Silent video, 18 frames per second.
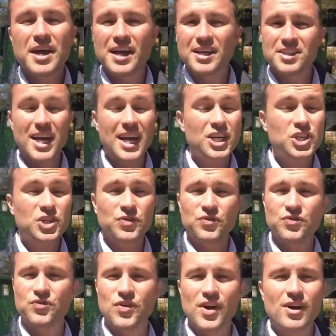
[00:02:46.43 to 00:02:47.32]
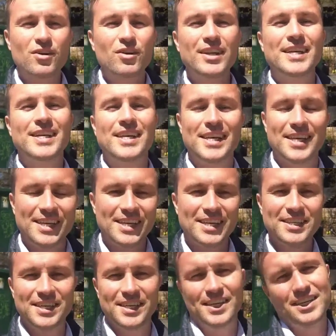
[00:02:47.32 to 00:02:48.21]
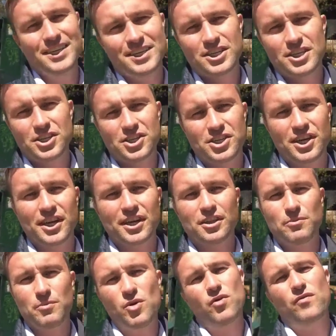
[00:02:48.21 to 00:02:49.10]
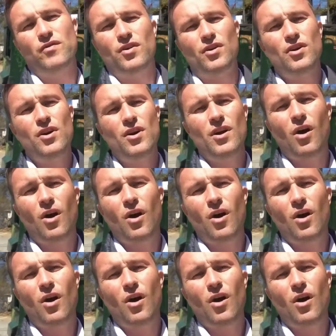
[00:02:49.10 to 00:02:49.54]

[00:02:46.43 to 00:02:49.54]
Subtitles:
it's actually fairly easy to sync them over.